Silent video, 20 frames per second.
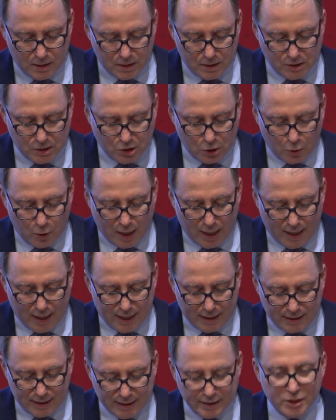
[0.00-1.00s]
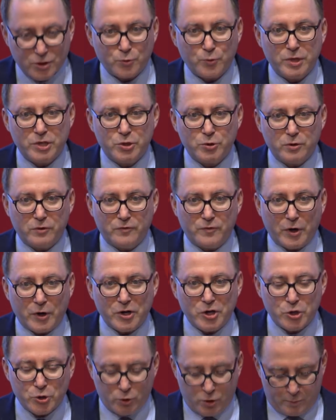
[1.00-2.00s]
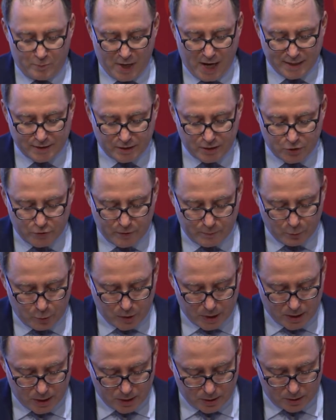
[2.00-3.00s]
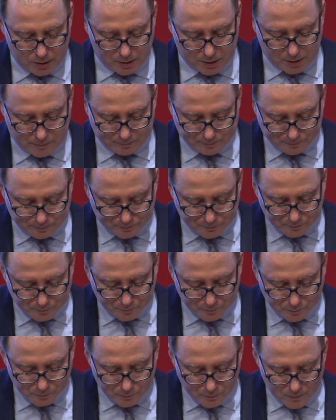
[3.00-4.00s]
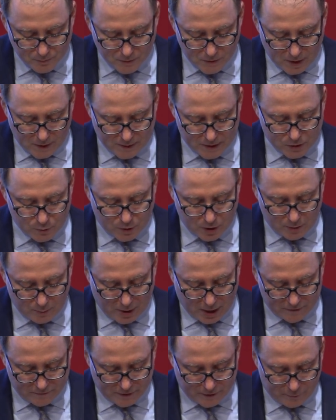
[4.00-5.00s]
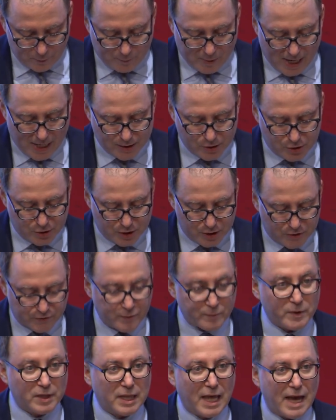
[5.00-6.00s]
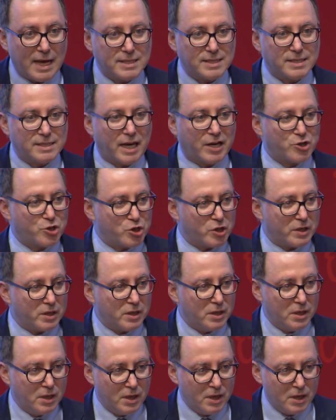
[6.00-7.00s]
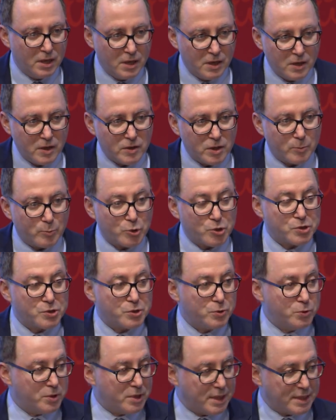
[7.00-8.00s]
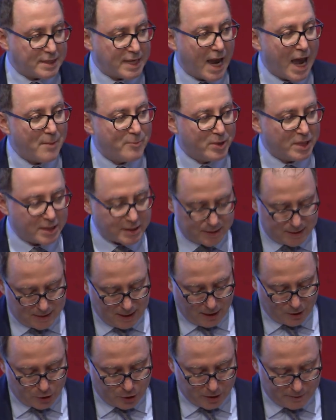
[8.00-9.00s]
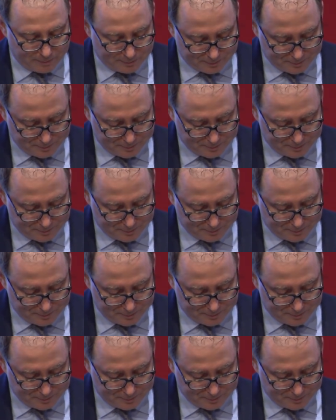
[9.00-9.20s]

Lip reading: So I'd like to read you a very short passage from Green Hills. That's one of my favorite passages from the last section, the Pursuit as Happiness section.